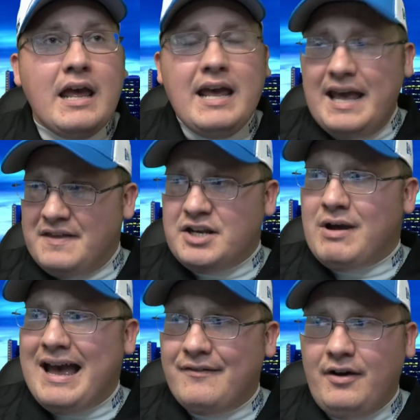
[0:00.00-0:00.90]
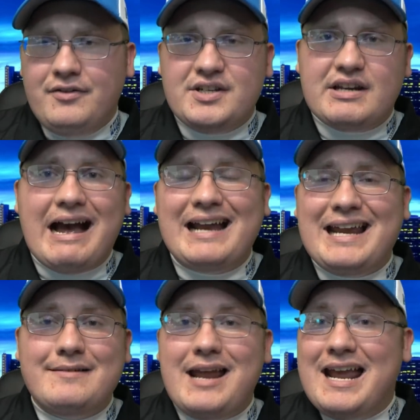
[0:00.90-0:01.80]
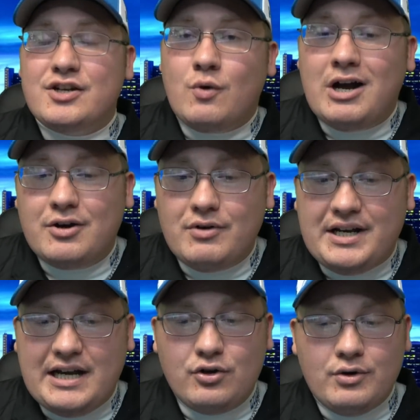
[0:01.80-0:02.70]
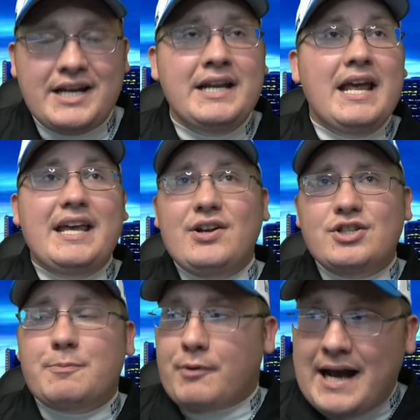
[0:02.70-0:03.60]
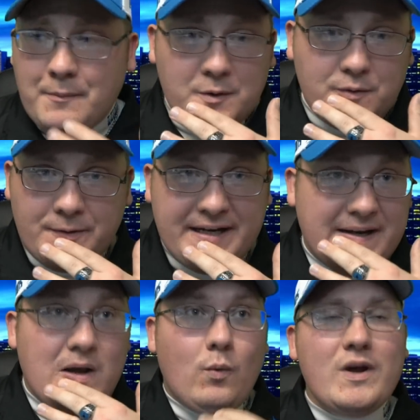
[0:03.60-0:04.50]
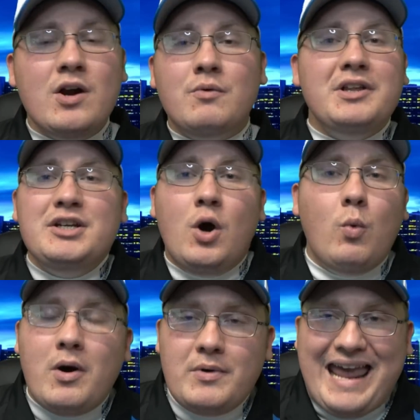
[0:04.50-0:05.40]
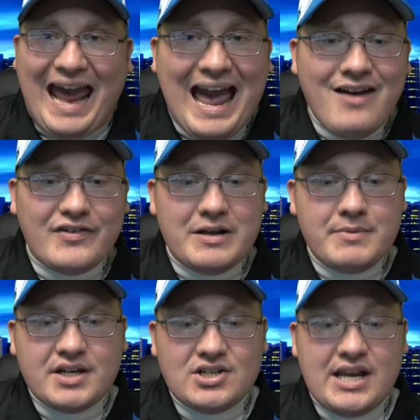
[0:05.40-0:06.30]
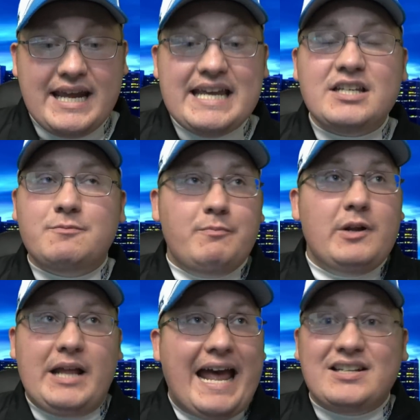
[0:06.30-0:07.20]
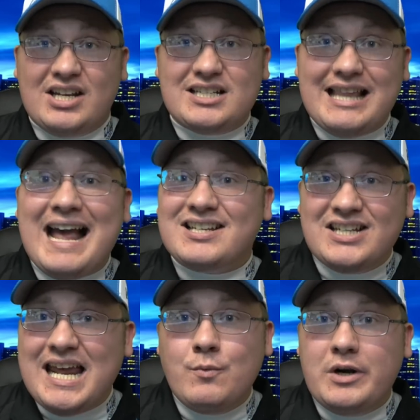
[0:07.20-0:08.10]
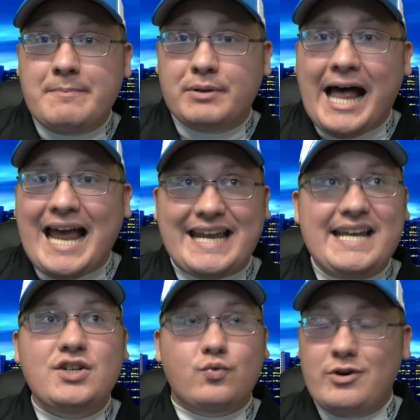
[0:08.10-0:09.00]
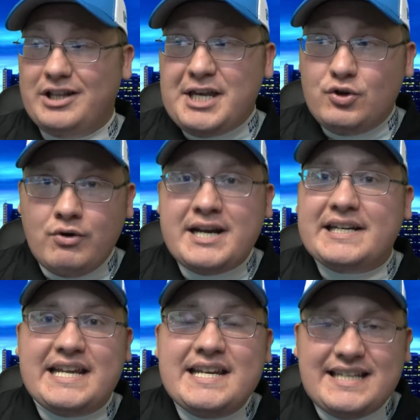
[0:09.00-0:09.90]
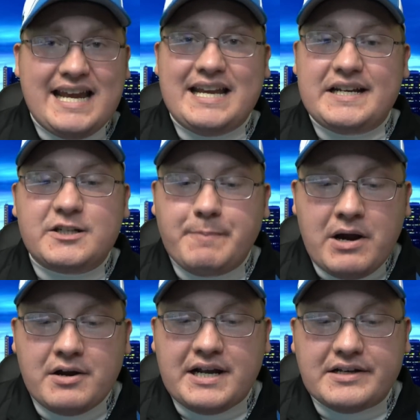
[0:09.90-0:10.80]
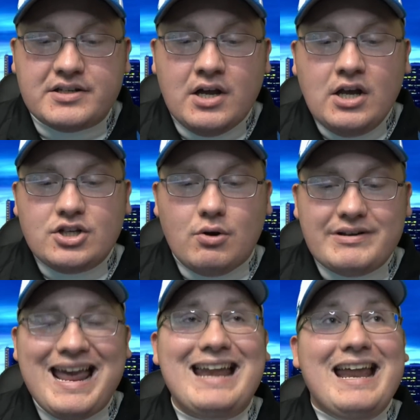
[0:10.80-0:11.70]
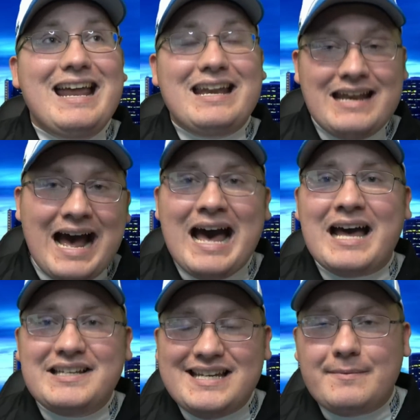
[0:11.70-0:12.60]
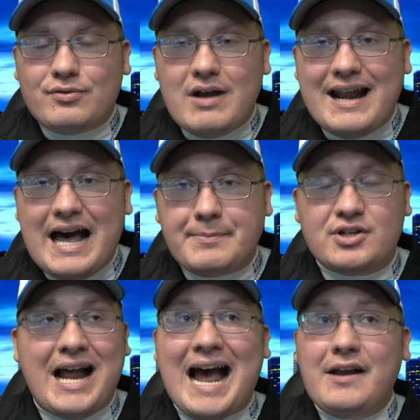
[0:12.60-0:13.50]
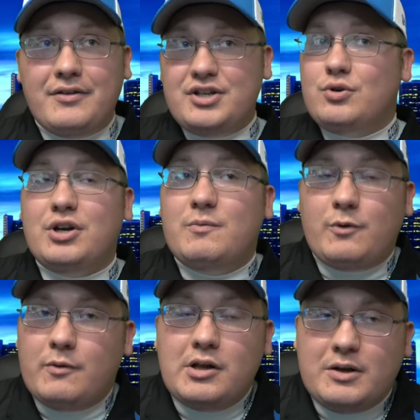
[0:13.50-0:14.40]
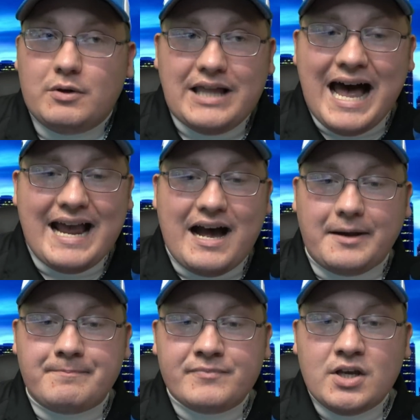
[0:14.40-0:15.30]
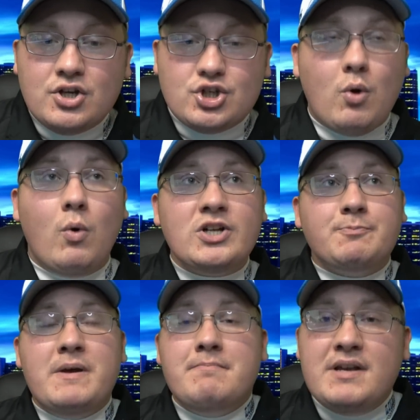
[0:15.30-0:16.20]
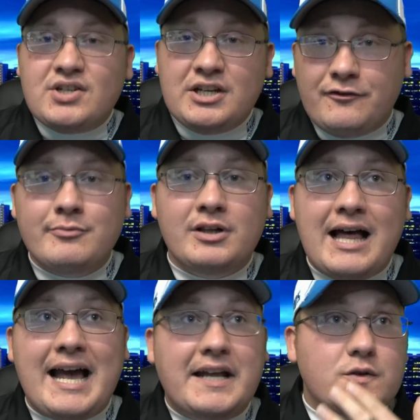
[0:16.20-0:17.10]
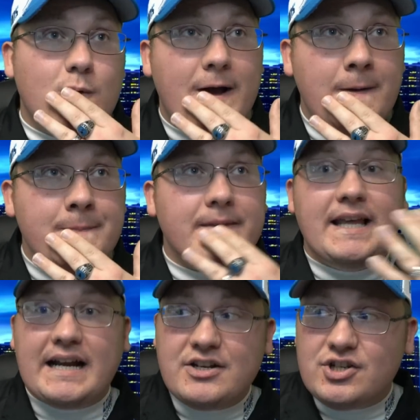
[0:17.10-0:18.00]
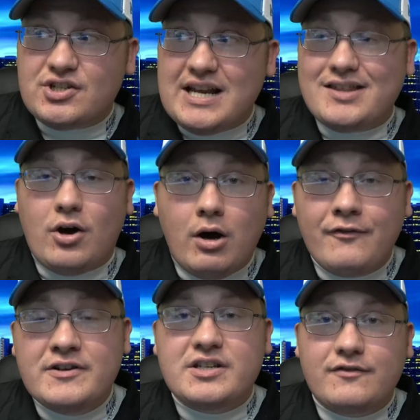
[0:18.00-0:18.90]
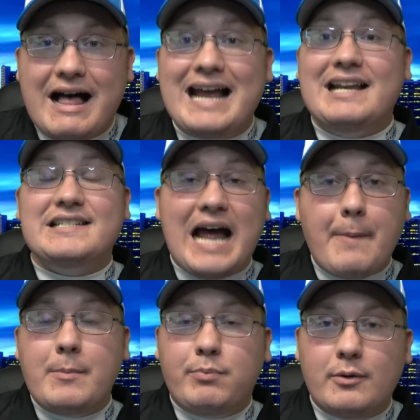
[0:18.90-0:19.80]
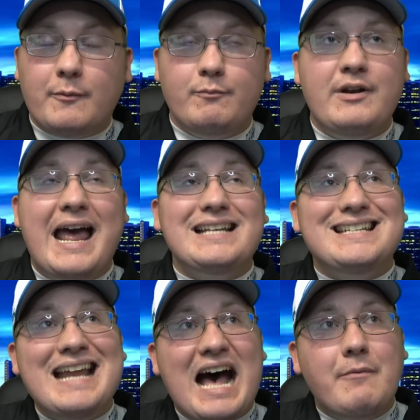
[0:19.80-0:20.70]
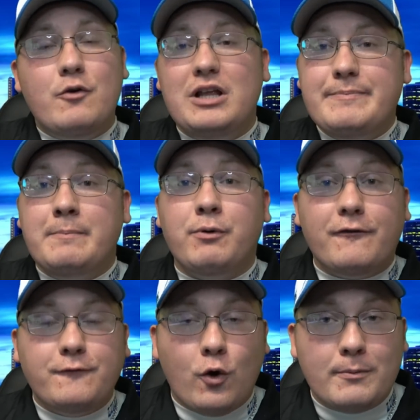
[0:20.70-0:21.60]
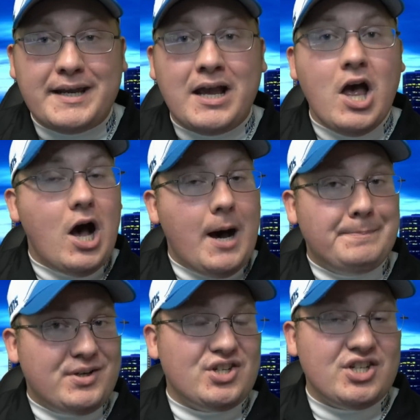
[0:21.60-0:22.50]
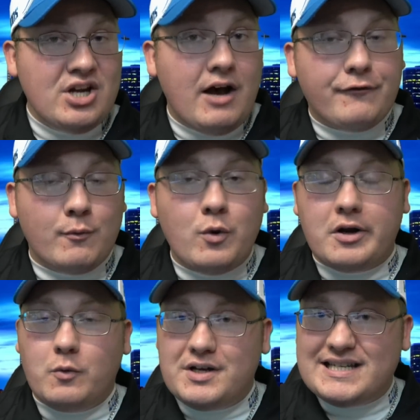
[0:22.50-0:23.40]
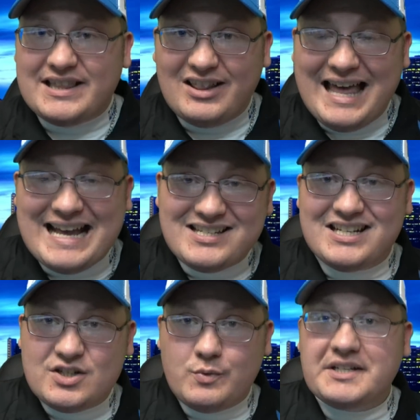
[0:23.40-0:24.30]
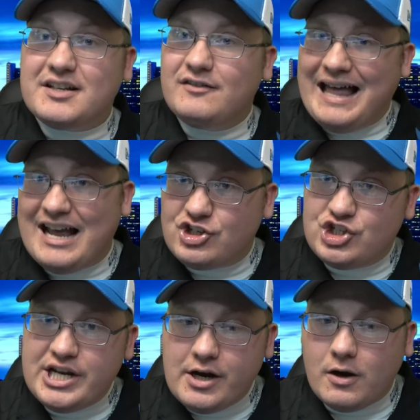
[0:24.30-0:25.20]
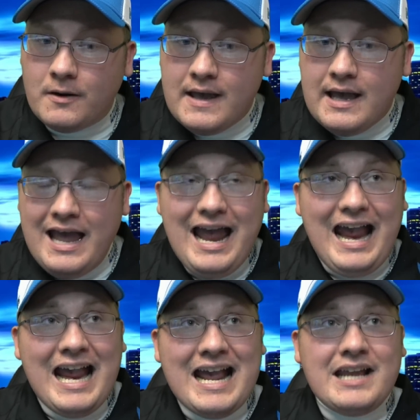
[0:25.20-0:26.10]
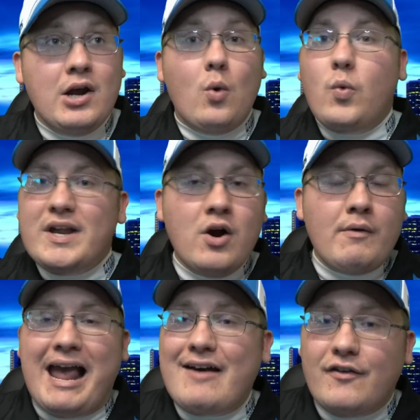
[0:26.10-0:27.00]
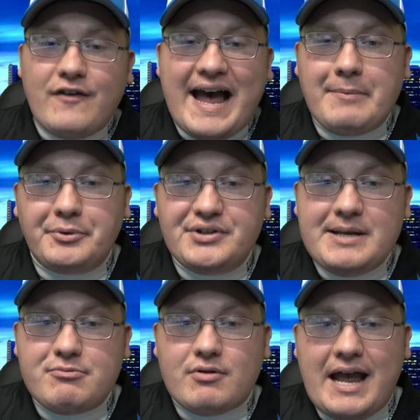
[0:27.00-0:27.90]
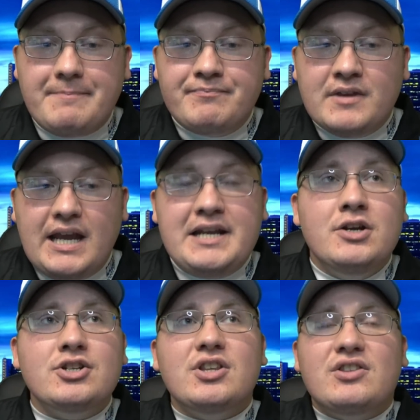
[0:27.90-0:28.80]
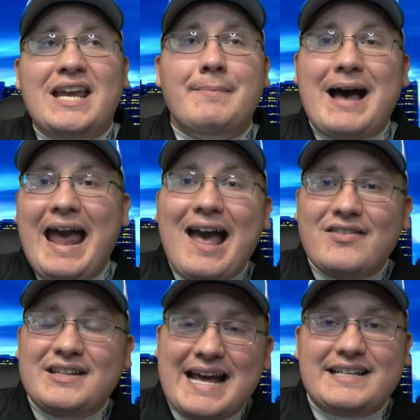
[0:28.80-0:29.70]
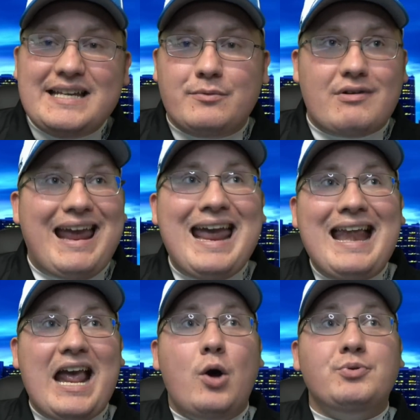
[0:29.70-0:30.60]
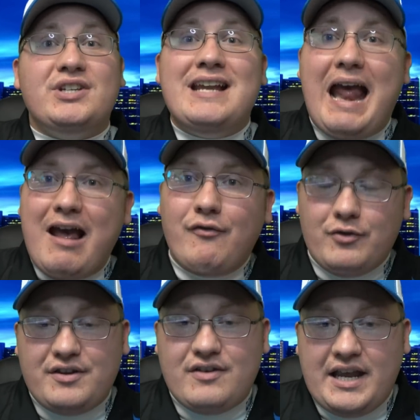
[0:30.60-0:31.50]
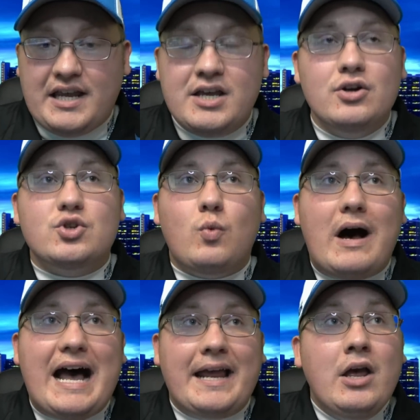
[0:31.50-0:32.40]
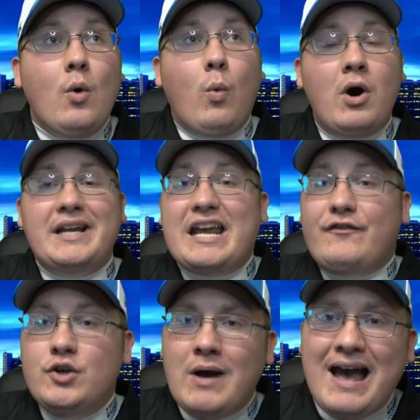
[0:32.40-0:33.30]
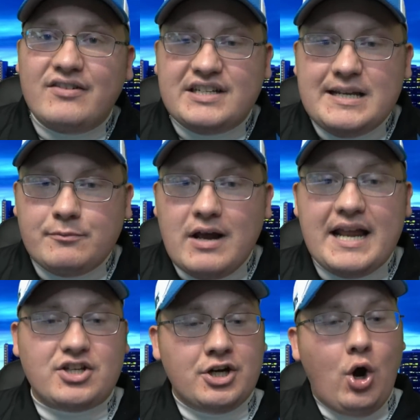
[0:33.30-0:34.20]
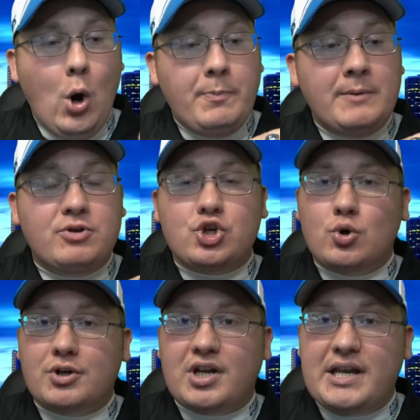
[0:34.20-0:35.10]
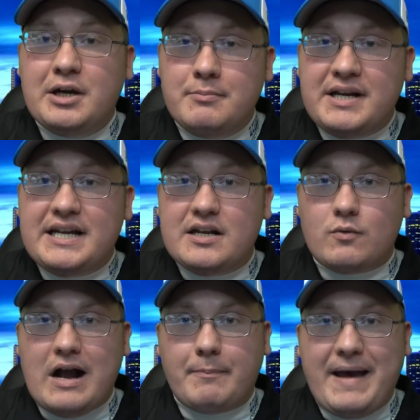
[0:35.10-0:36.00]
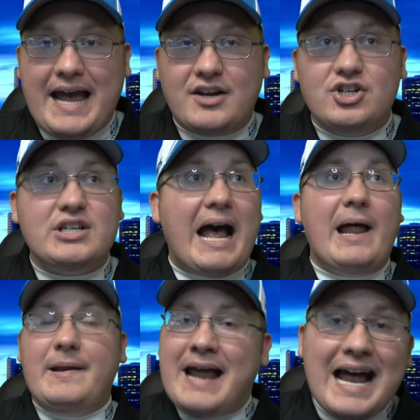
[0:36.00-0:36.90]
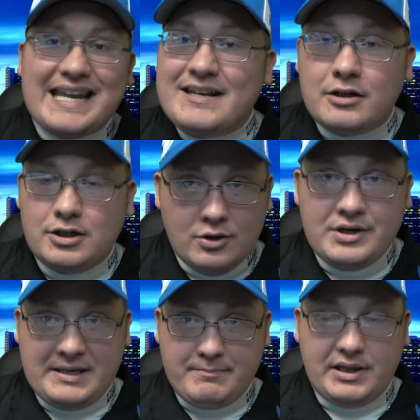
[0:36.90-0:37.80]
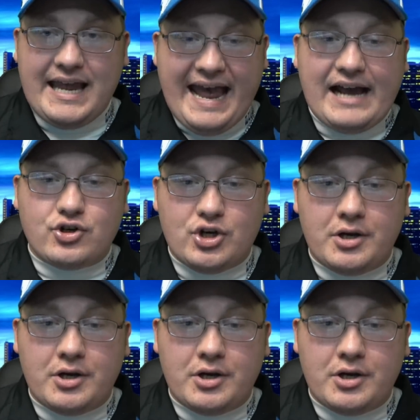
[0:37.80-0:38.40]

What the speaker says: And then you have this guy named Antoine Green. And Green, here's the problem with Green. We don't really know what we have in him because he's, as his last name would imply, he's really green. He's inexperienced. So again, not a deep threat option either that you could really rely on. So what's been missing from the Lions? Well, like I just said, the offensive line has not really been performing up to snuff from what it was at the last 6 weeks of last year, and we don't have a viable deep threat. And here's the thing about having that deep threat. It helps in everything. Here's why. One, if you have a deep threat, it's going to open up the short to intermediate route packages, not including play action.